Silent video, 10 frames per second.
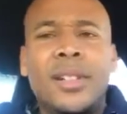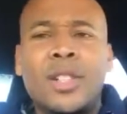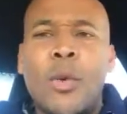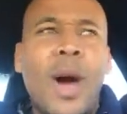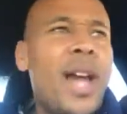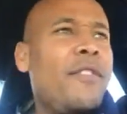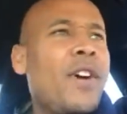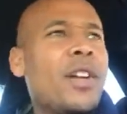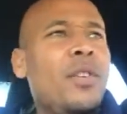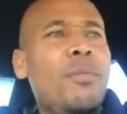So why the
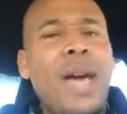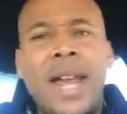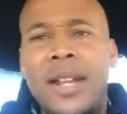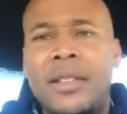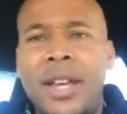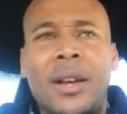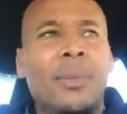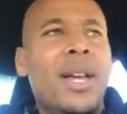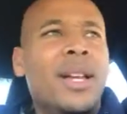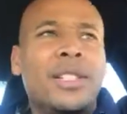fuck are you mad at
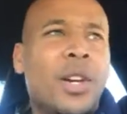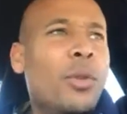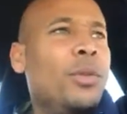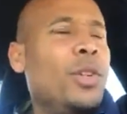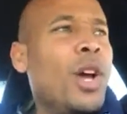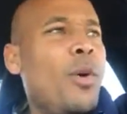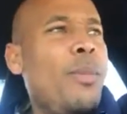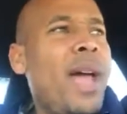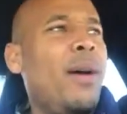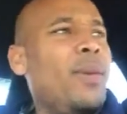them? So, you know,
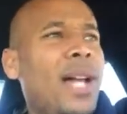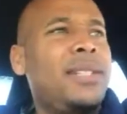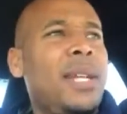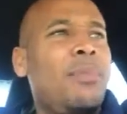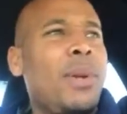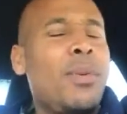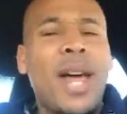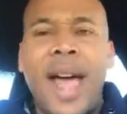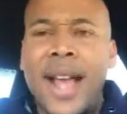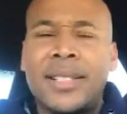man, when I see people
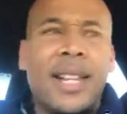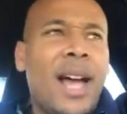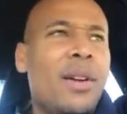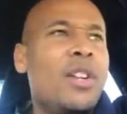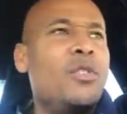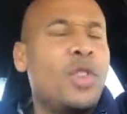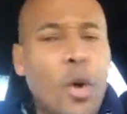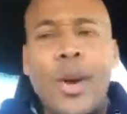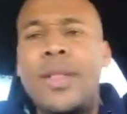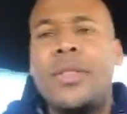that are actually out here
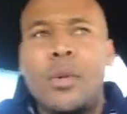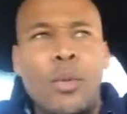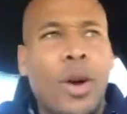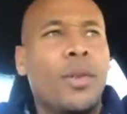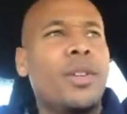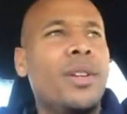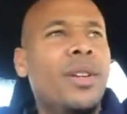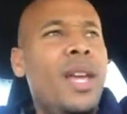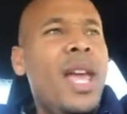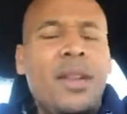doing the work,
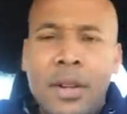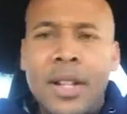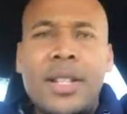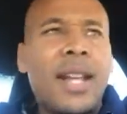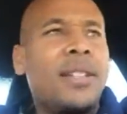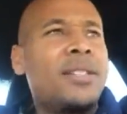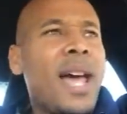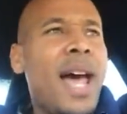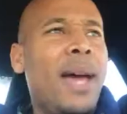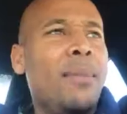you need to take the
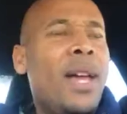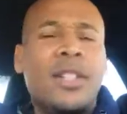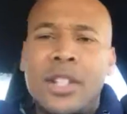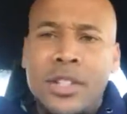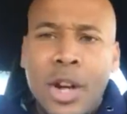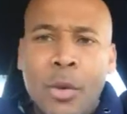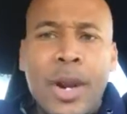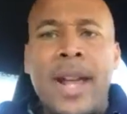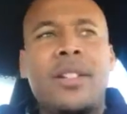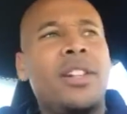time to
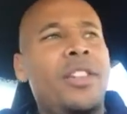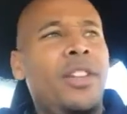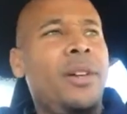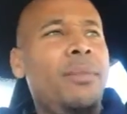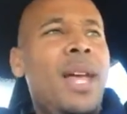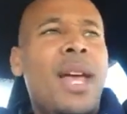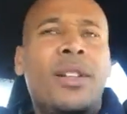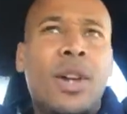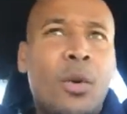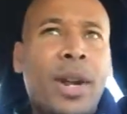donate to them,
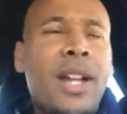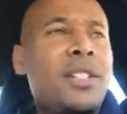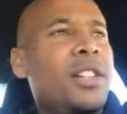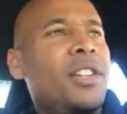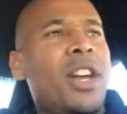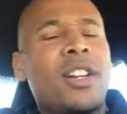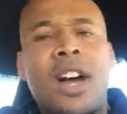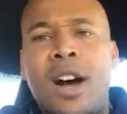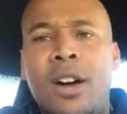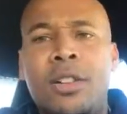donate to their
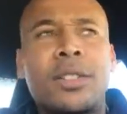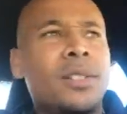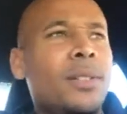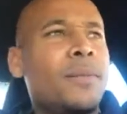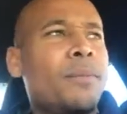cause,